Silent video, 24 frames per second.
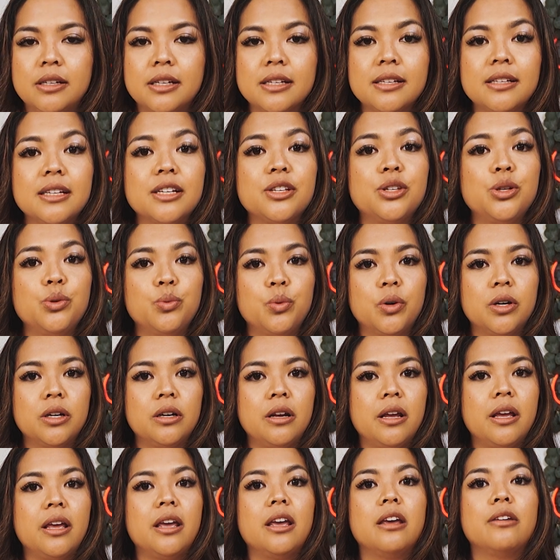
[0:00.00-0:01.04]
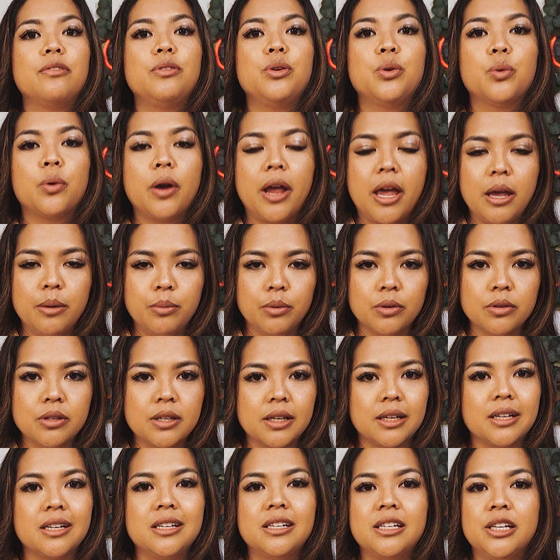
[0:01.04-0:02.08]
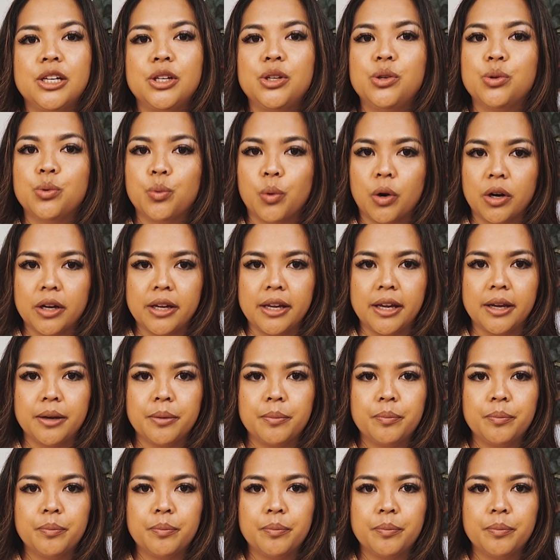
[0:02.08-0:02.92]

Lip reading: just as you would if you were able to continue working.